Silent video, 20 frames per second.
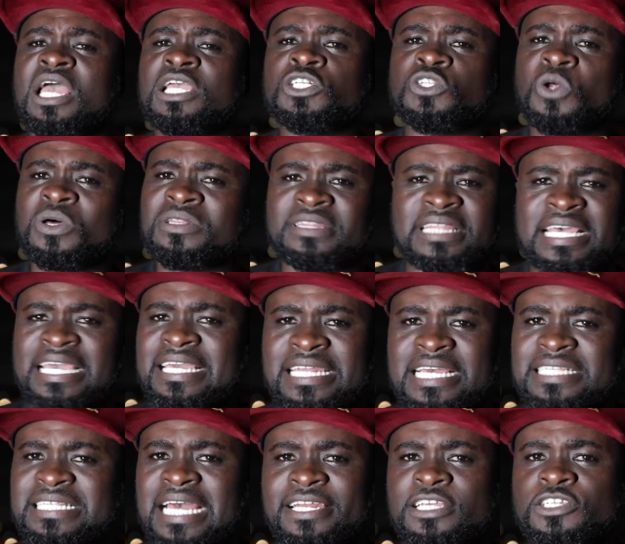you don't think
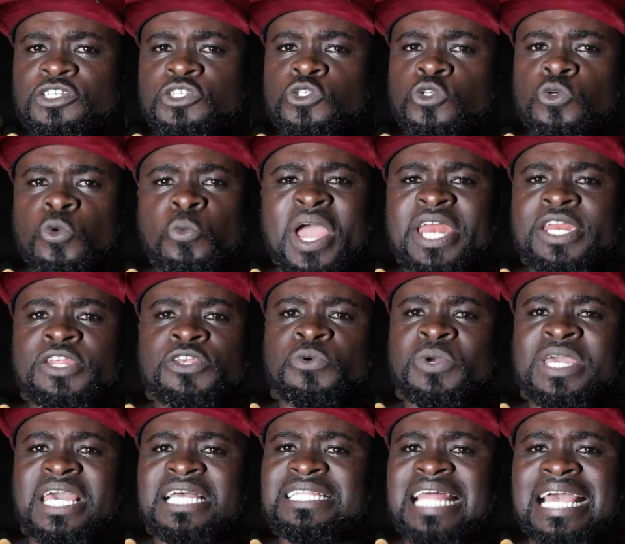there's an issue when you
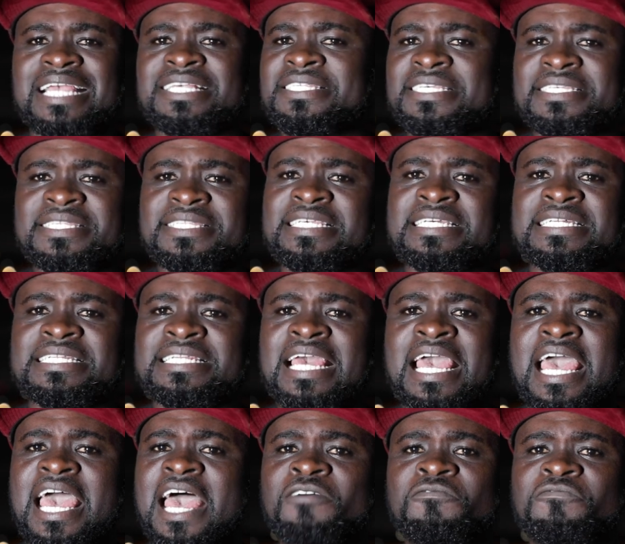get like 16
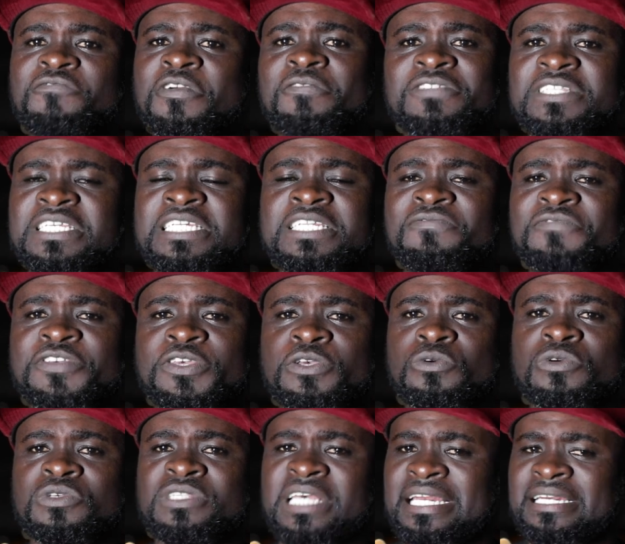and 15
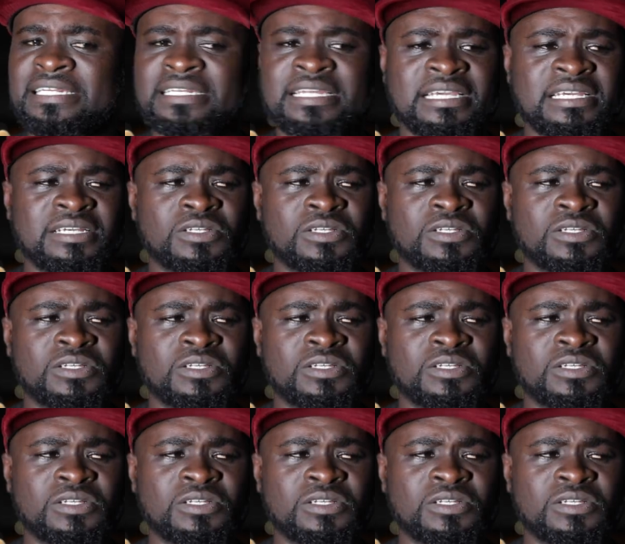views and